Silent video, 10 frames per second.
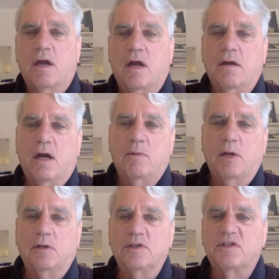I
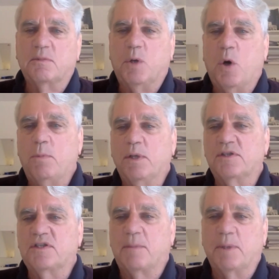won't list them all,
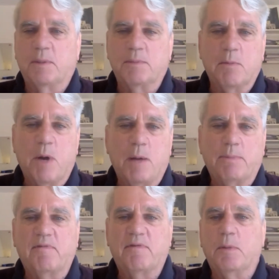but some of them you might
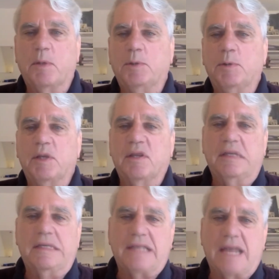be familiar with:
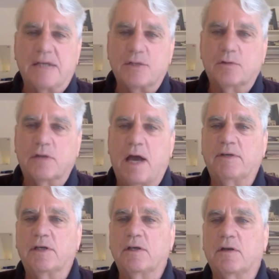the International
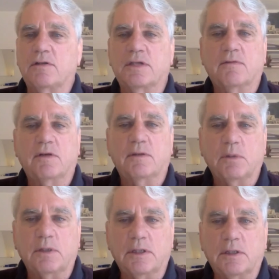Covenant on Civil and
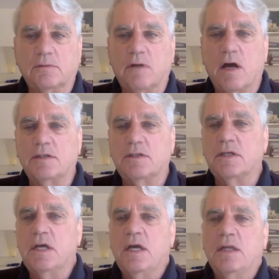Political
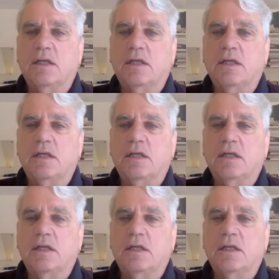Rights,